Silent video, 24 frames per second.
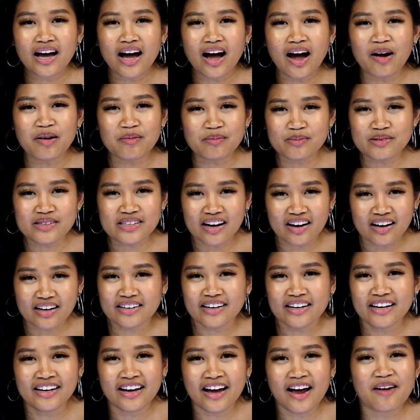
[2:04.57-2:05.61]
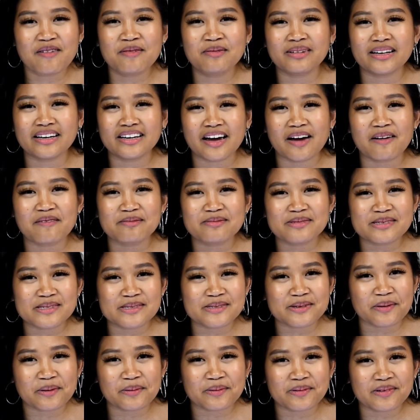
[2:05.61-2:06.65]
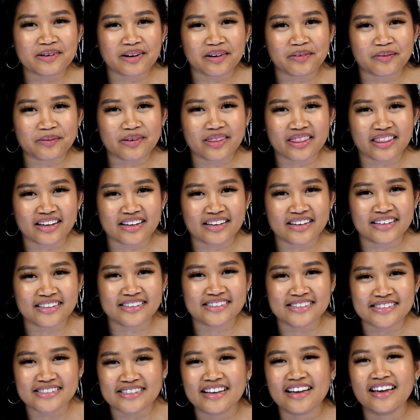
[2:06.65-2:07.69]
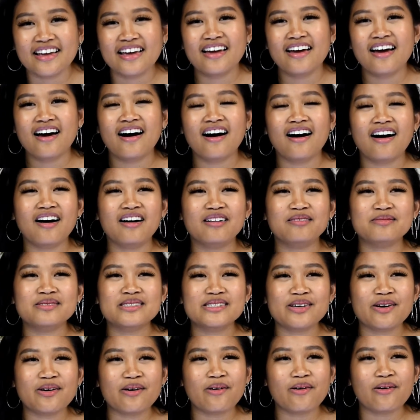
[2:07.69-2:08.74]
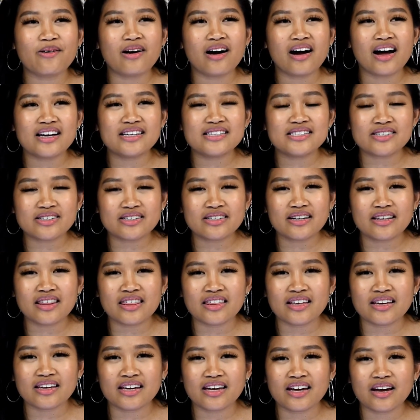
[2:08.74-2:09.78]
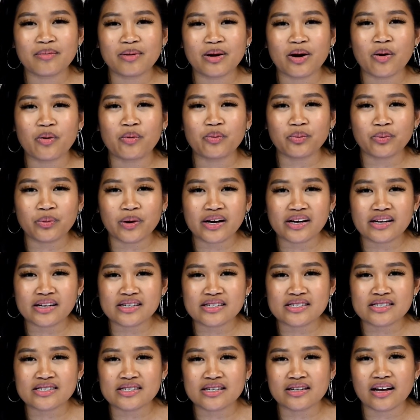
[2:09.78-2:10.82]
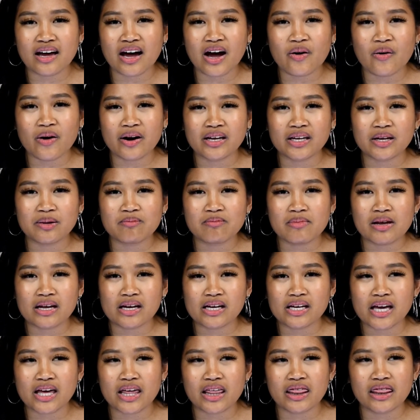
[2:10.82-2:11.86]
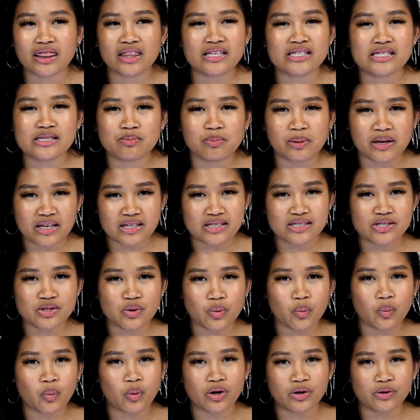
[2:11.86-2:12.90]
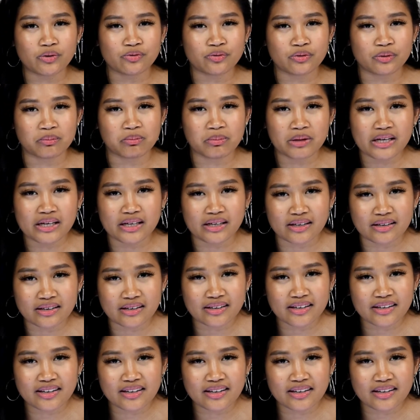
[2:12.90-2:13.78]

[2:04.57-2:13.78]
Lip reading: I'm done. I'm so done with this. So I started thinking about ways and how I can make this space work for me.